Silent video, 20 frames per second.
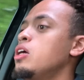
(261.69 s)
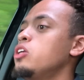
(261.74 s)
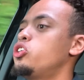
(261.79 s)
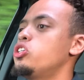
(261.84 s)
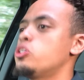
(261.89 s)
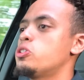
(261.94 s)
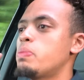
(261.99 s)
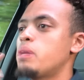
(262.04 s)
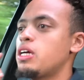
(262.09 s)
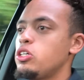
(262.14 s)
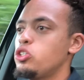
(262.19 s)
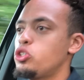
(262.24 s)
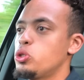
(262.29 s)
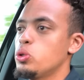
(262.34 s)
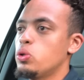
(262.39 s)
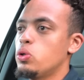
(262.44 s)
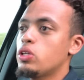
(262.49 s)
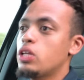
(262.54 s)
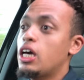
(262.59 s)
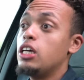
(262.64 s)
Just make
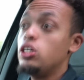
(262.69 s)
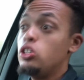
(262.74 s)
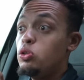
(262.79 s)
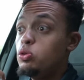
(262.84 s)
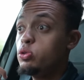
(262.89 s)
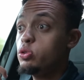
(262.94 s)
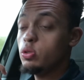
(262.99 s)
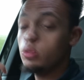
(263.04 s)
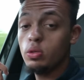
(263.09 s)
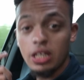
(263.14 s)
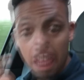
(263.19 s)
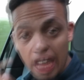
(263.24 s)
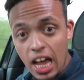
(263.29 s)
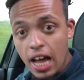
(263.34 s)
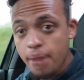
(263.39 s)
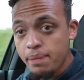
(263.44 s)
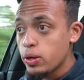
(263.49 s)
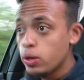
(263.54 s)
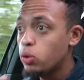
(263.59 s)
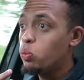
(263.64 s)
sure that you do the
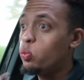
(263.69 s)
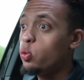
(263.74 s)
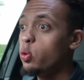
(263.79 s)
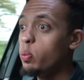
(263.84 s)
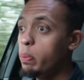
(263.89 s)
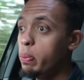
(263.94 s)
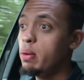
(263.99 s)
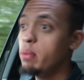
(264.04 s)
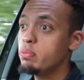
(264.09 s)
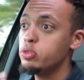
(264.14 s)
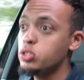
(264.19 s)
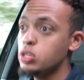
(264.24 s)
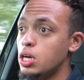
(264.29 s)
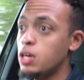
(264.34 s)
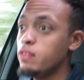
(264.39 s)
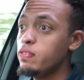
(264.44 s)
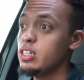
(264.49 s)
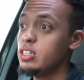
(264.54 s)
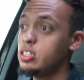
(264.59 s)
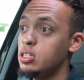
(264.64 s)
cambelt water pump
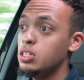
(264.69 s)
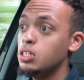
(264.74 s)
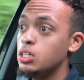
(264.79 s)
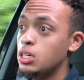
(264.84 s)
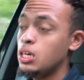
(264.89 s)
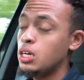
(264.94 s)
service.